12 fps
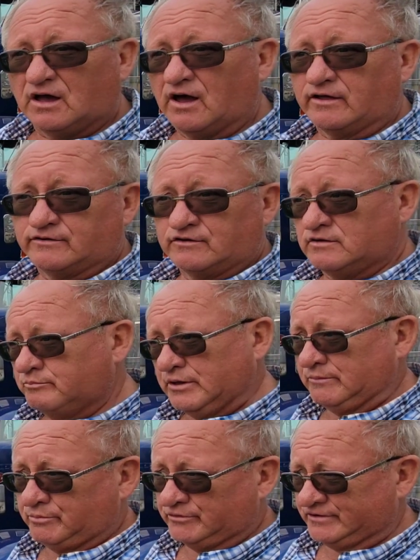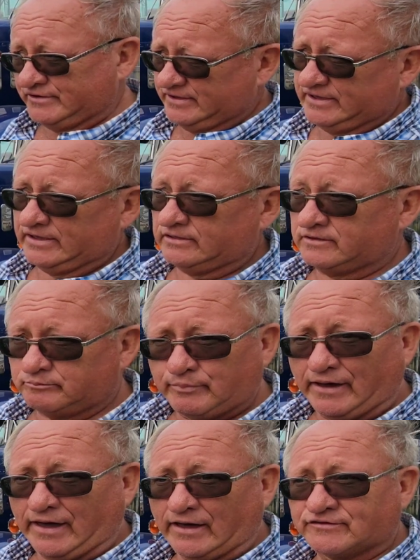honoring the people today that
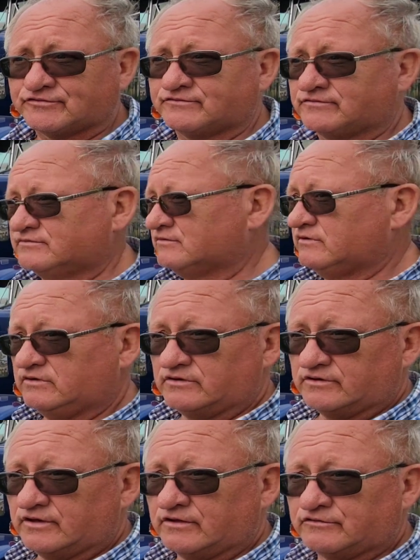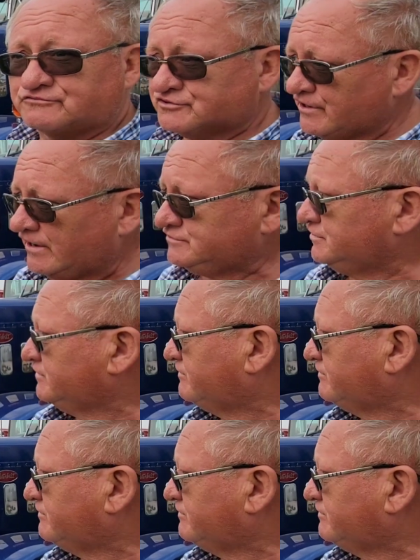passed in that tragic